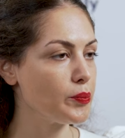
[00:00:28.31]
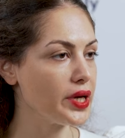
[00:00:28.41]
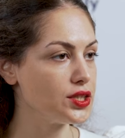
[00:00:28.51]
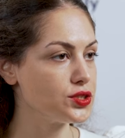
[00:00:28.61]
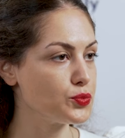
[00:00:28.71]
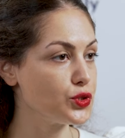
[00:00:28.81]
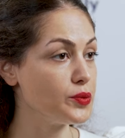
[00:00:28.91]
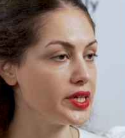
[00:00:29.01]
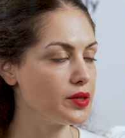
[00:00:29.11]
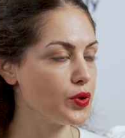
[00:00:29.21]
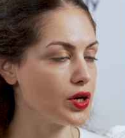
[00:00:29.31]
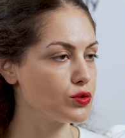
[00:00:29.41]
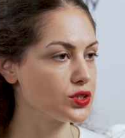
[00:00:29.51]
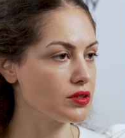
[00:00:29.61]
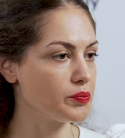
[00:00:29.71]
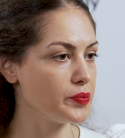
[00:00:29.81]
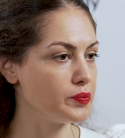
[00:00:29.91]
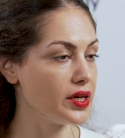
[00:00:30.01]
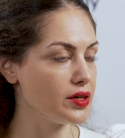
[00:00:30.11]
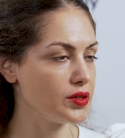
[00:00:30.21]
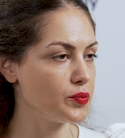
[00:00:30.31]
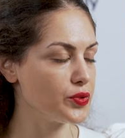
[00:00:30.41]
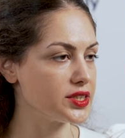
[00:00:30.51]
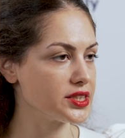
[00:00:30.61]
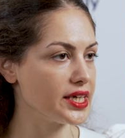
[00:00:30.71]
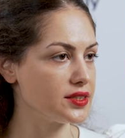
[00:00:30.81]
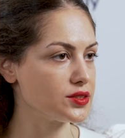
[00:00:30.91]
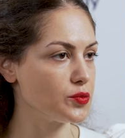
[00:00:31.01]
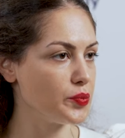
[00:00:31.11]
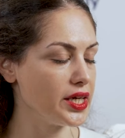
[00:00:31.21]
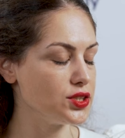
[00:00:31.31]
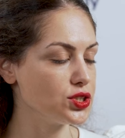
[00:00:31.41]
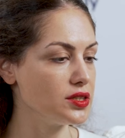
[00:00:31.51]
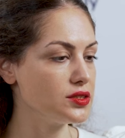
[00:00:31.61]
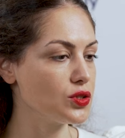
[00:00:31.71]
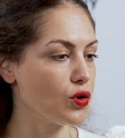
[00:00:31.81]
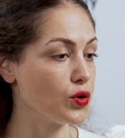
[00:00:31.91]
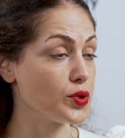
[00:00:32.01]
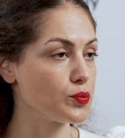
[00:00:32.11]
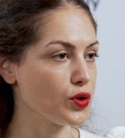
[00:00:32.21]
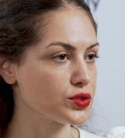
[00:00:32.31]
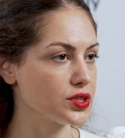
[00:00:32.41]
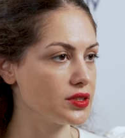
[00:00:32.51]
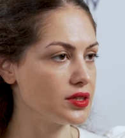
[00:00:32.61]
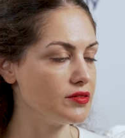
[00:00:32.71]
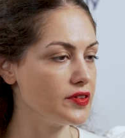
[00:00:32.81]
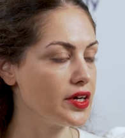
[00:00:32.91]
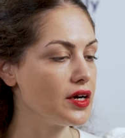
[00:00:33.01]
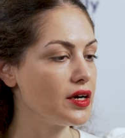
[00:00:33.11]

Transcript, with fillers: pre-menopausal early breast cancer patients, hormone positive,